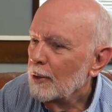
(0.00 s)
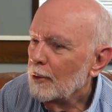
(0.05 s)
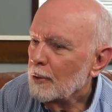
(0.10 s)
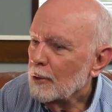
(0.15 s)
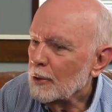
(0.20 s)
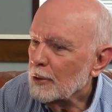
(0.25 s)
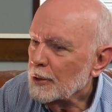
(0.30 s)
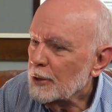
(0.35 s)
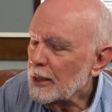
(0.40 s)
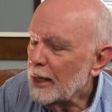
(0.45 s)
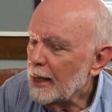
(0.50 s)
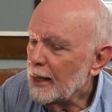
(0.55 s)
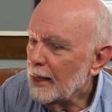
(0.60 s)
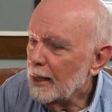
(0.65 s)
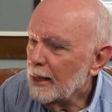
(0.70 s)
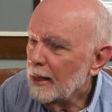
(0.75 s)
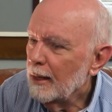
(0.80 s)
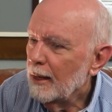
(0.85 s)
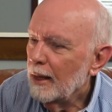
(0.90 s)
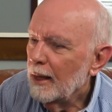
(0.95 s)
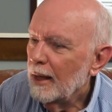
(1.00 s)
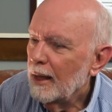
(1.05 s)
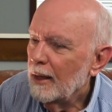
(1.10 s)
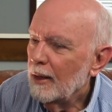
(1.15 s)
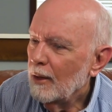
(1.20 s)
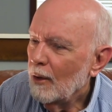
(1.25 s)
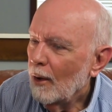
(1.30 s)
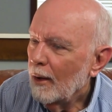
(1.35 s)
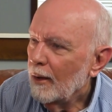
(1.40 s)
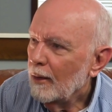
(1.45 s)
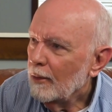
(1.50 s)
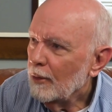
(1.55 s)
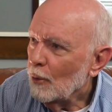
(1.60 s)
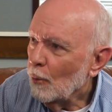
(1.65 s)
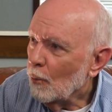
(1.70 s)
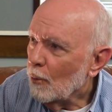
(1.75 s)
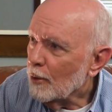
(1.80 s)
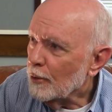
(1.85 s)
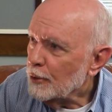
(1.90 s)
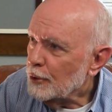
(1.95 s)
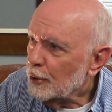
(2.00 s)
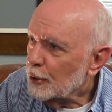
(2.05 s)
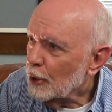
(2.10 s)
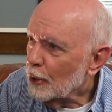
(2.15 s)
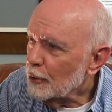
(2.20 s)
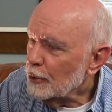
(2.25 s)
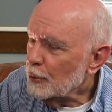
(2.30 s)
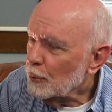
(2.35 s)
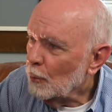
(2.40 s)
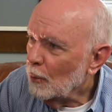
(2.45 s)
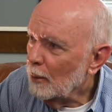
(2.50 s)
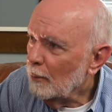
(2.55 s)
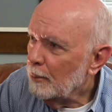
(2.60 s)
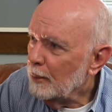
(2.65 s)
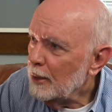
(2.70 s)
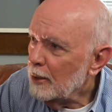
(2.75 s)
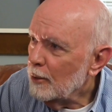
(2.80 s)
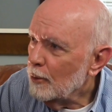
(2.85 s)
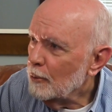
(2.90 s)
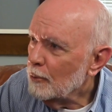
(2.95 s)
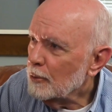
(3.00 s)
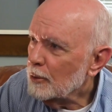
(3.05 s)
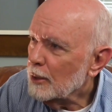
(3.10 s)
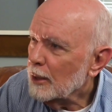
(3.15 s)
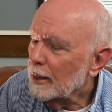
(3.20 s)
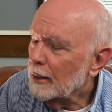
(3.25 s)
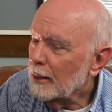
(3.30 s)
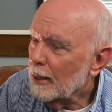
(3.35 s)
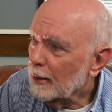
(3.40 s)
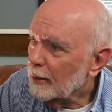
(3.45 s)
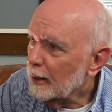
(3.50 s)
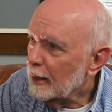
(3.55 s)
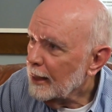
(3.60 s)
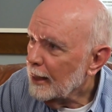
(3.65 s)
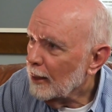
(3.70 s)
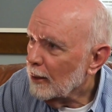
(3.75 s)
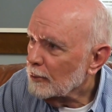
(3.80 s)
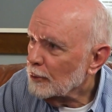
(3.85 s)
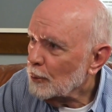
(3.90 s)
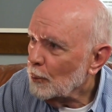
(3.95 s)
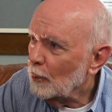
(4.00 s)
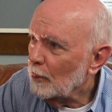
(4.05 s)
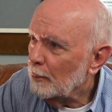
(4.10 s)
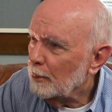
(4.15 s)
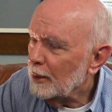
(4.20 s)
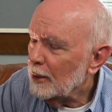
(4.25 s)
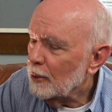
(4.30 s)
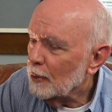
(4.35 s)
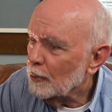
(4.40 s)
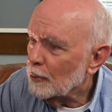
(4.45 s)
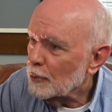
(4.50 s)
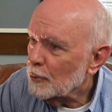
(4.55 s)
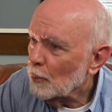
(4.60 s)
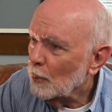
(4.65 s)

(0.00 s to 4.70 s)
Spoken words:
to say the word church will be used, nothing else will be used.